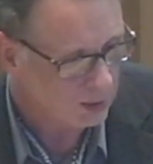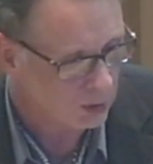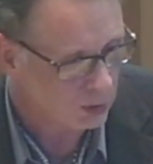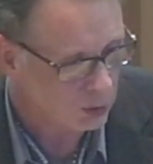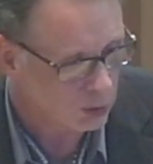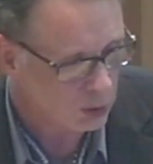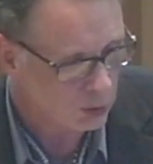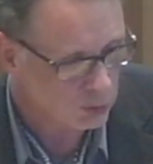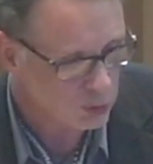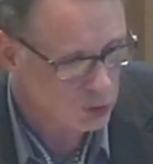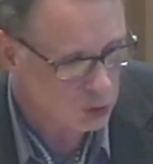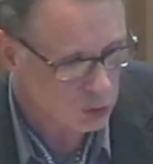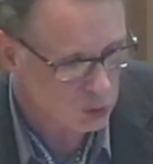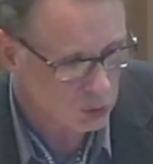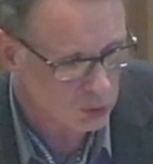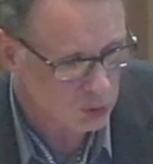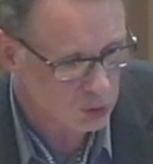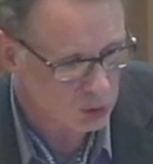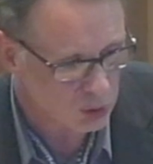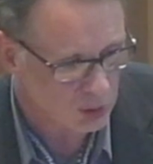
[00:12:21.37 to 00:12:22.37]

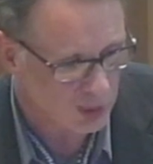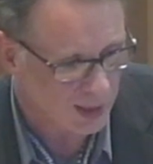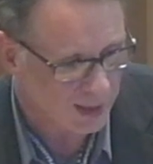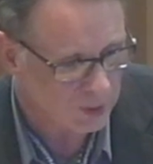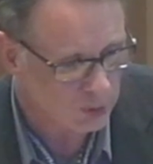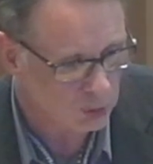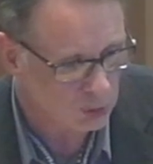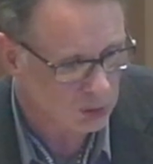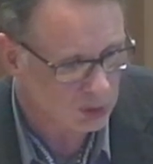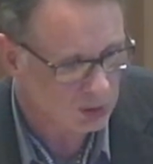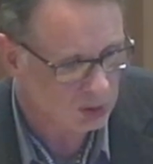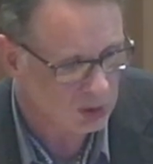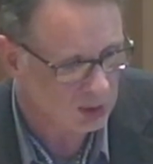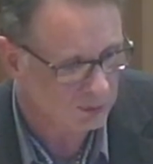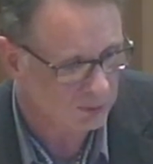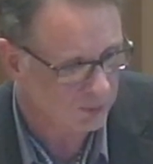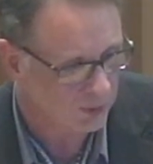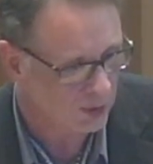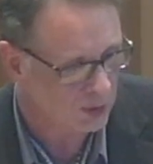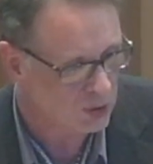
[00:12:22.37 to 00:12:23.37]
concerns adult
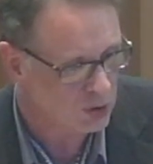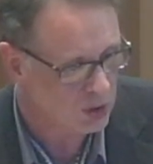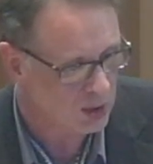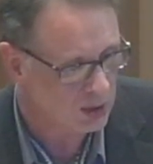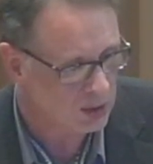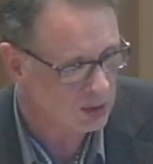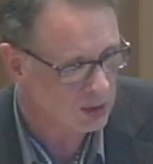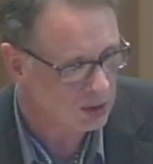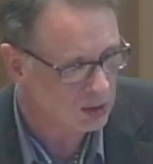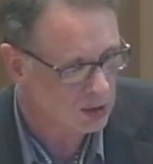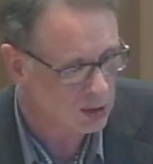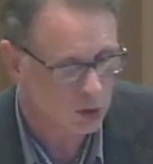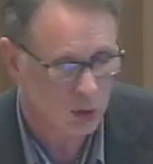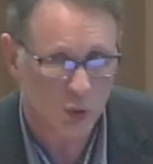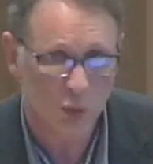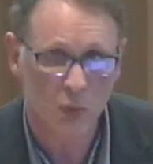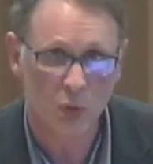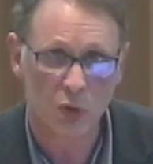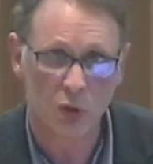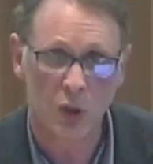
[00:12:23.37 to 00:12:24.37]
differentiated
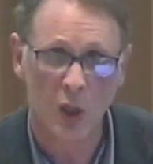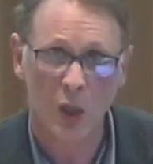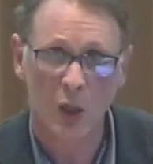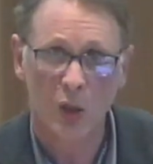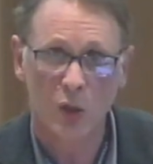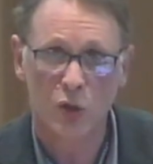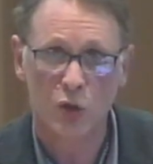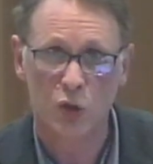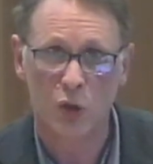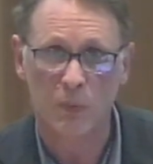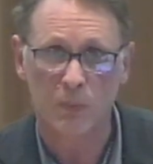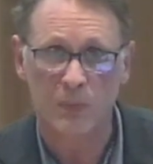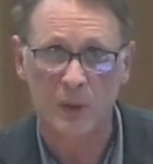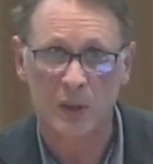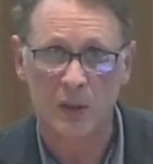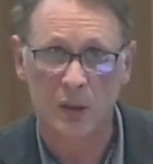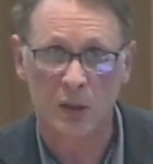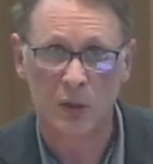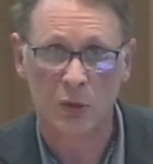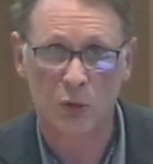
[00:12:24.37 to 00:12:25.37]
tissues
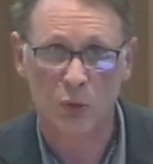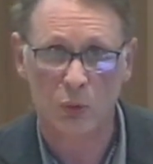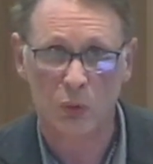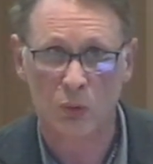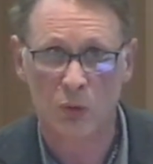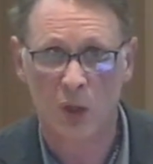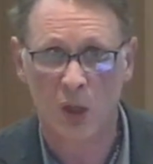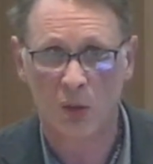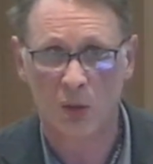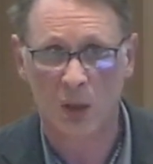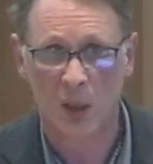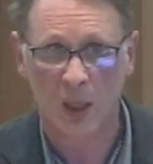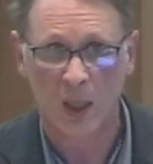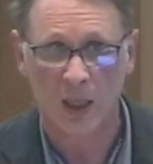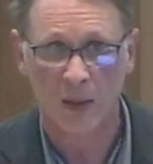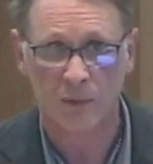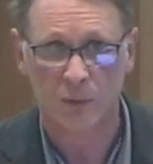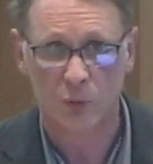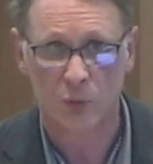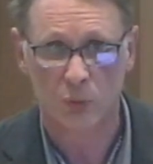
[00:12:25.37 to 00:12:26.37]
submitted throughout
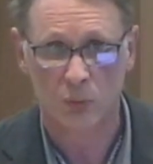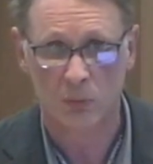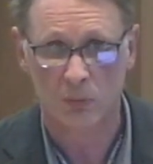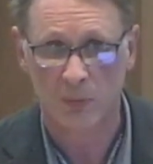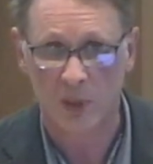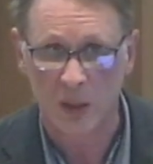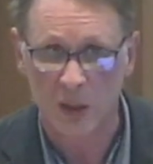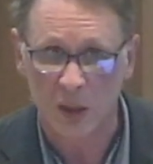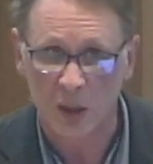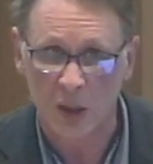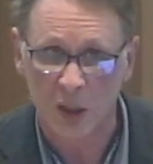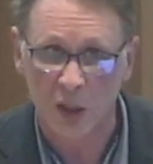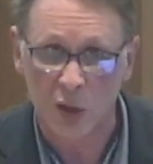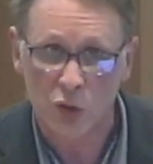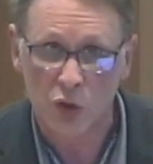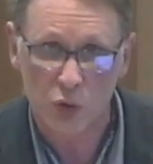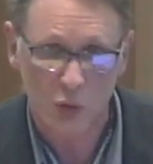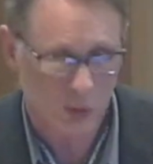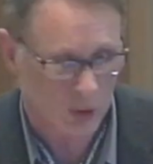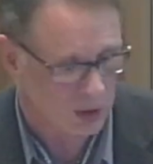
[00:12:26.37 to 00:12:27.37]
life to many
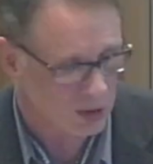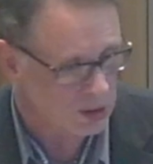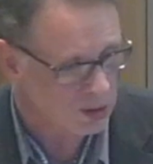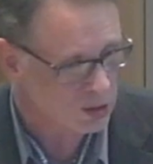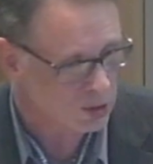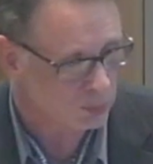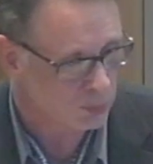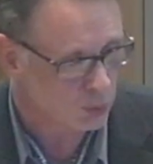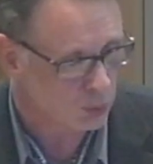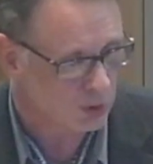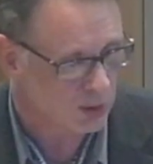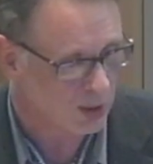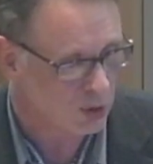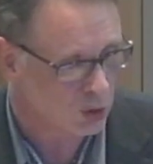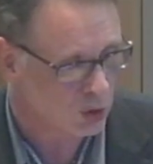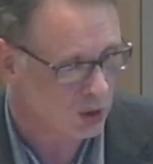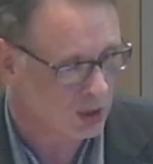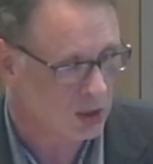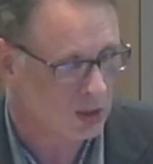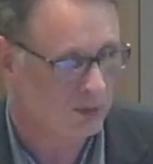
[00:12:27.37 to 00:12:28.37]
injuries,
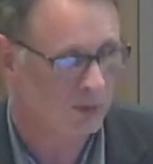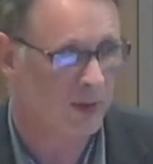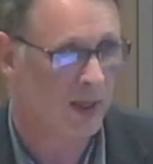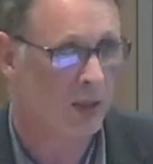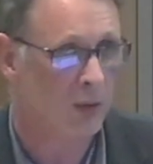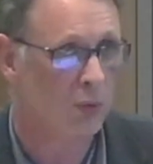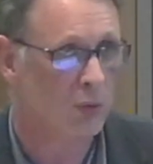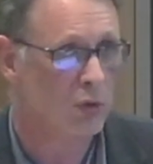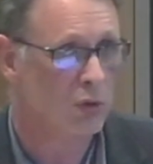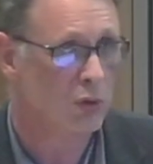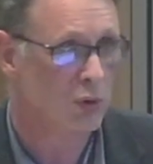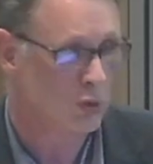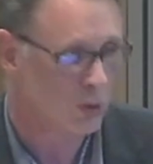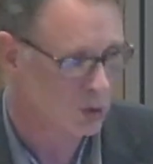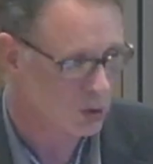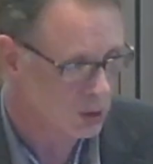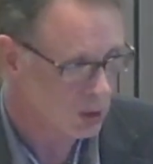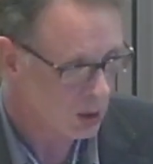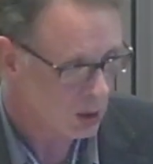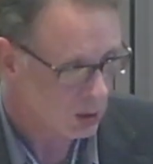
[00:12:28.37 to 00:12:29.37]
mutagens,
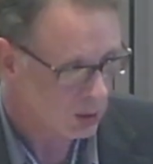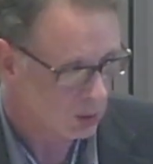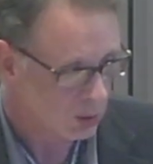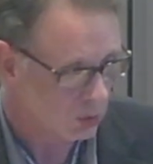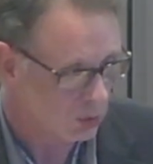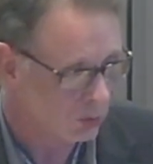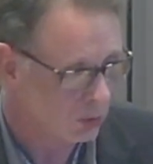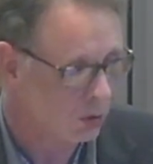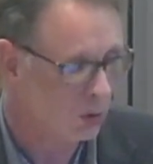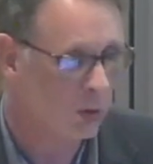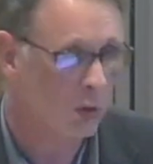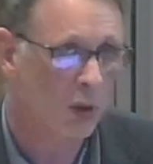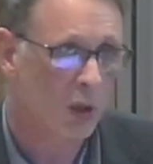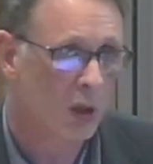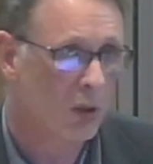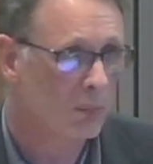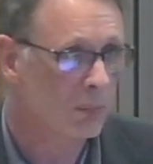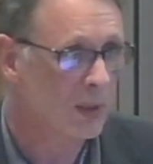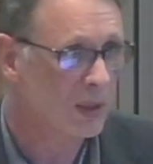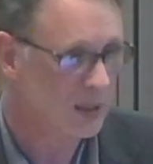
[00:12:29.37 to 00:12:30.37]
viruses,
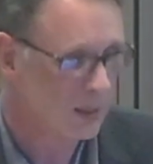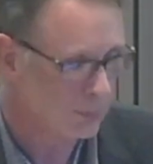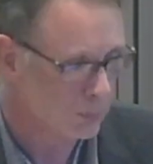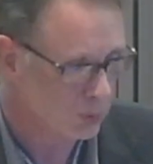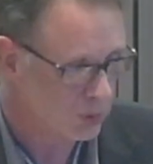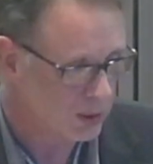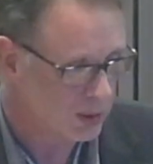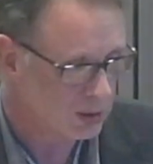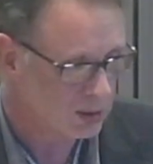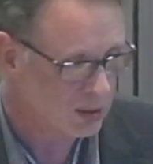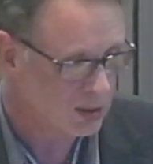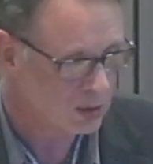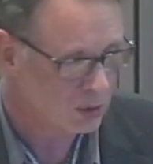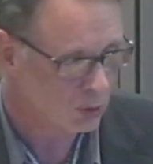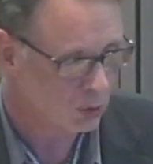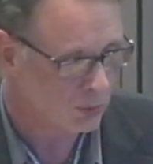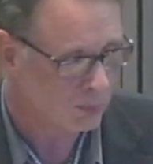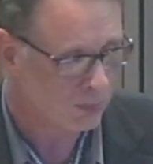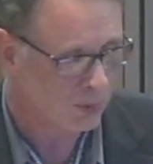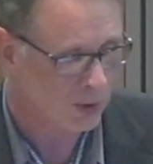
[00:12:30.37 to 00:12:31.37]
metabolic
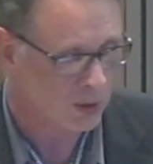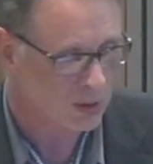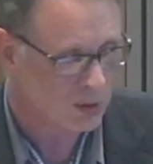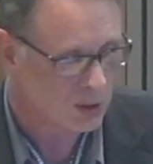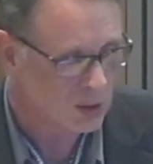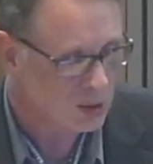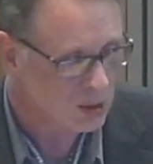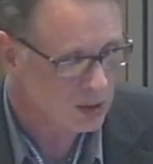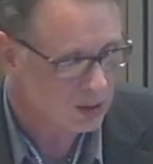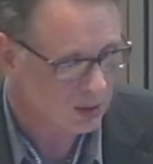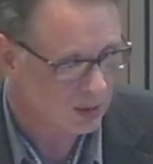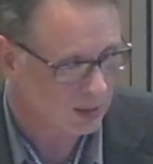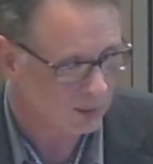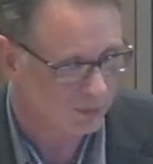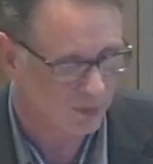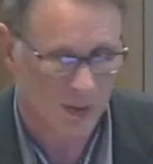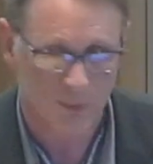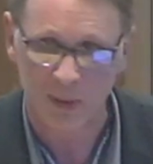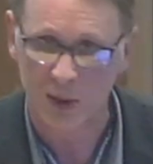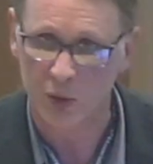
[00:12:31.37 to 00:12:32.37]
disturbances,
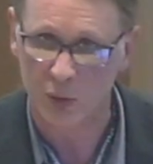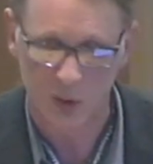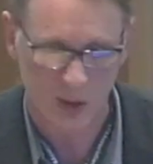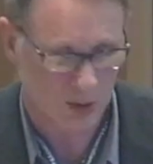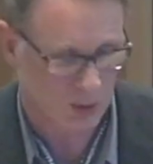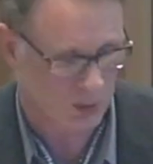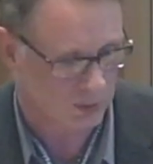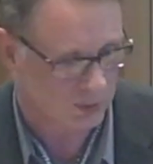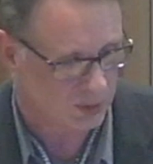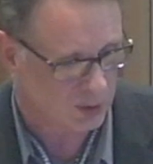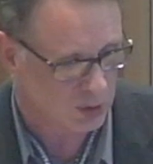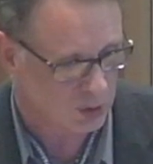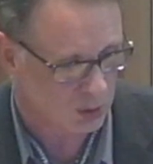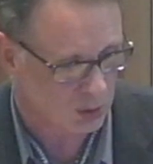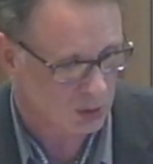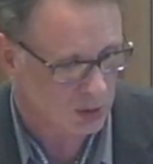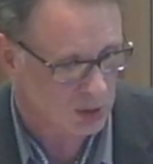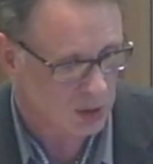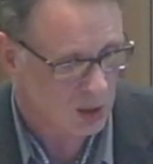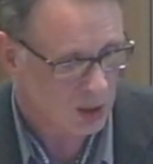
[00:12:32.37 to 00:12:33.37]
inflammatory
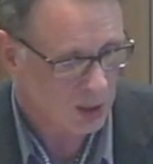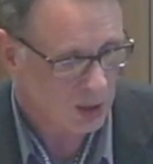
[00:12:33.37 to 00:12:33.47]
conditions.